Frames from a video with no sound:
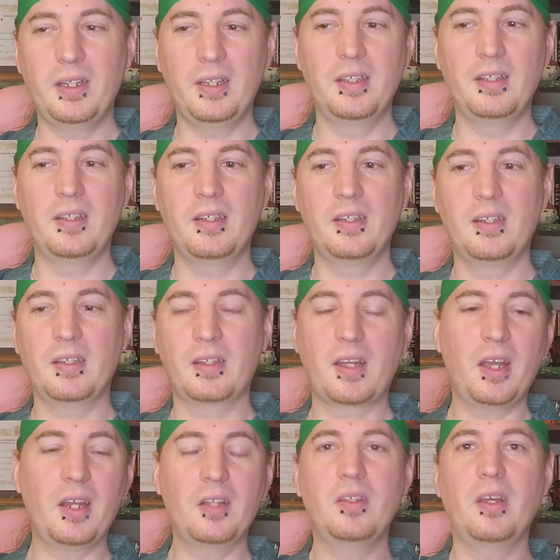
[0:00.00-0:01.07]
it
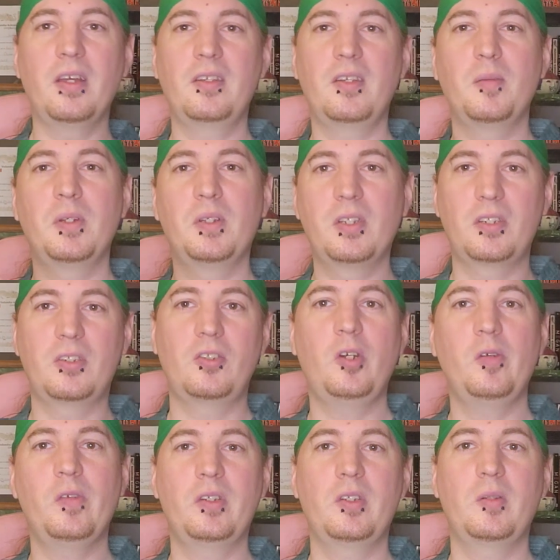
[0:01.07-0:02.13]
kind of does him a
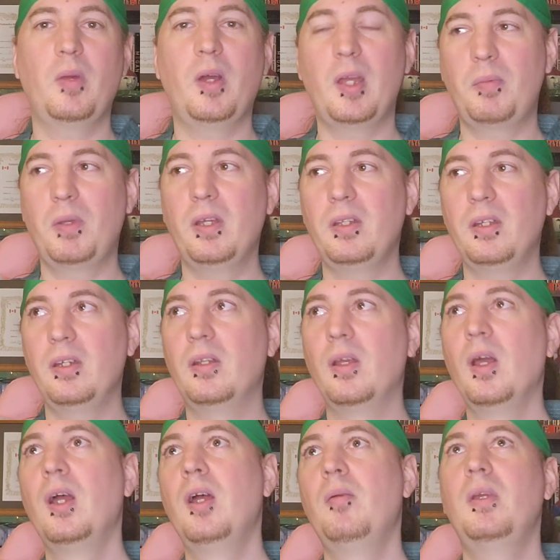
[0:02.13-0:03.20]
disservice in my opinion,